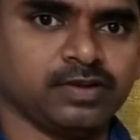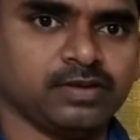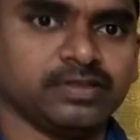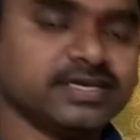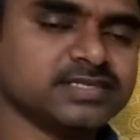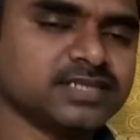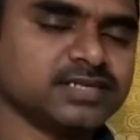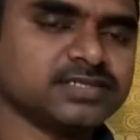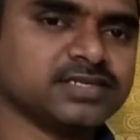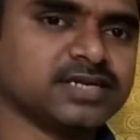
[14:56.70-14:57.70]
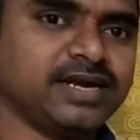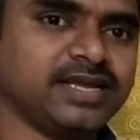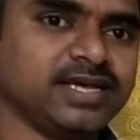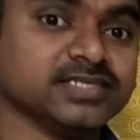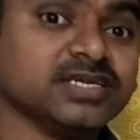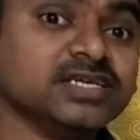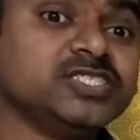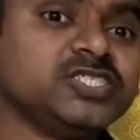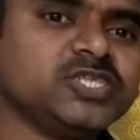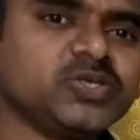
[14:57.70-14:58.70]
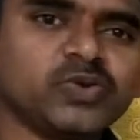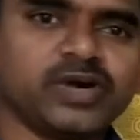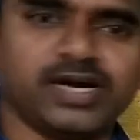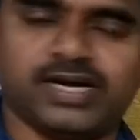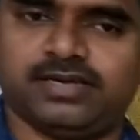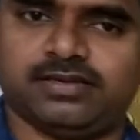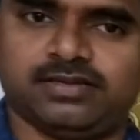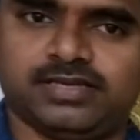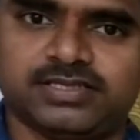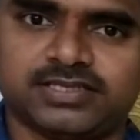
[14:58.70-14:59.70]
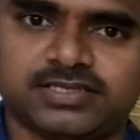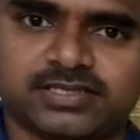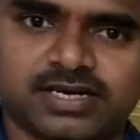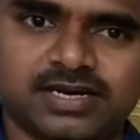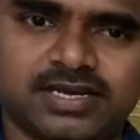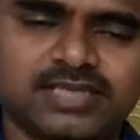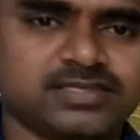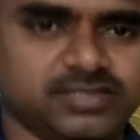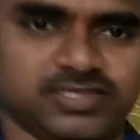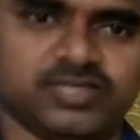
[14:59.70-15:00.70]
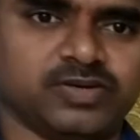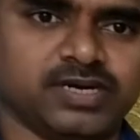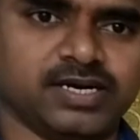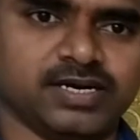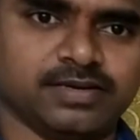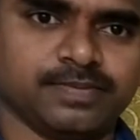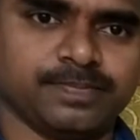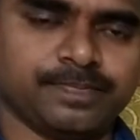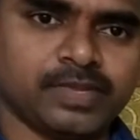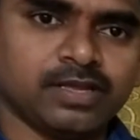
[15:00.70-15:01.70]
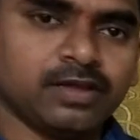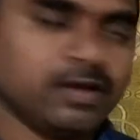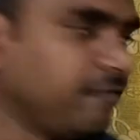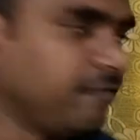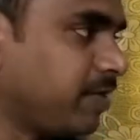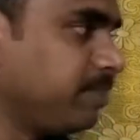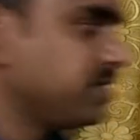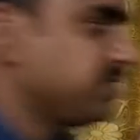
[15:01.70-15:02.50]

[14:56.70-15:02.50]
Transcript: That is also called as zero order. That is also called as zero order. From that